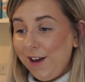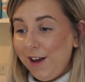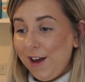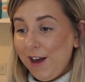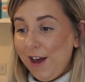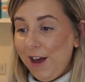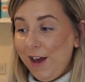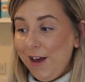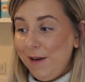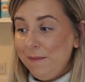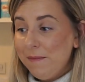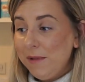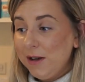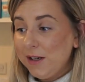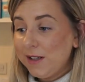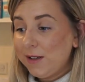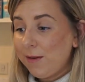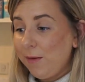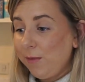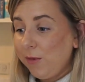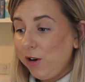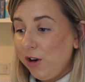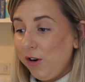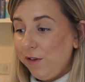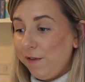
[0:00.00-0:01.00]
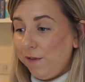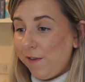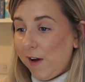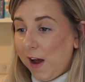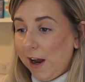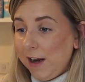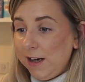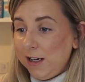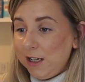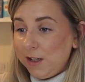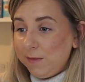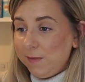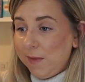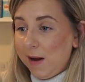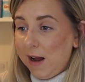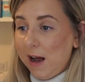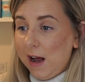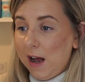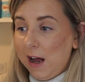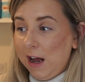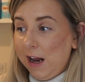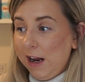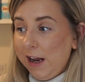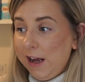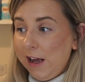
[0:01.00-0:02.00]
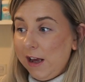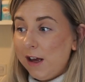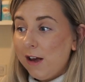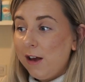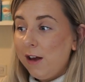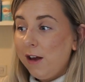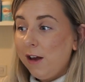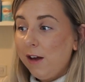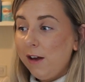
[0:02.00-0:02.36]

So I'm going to find my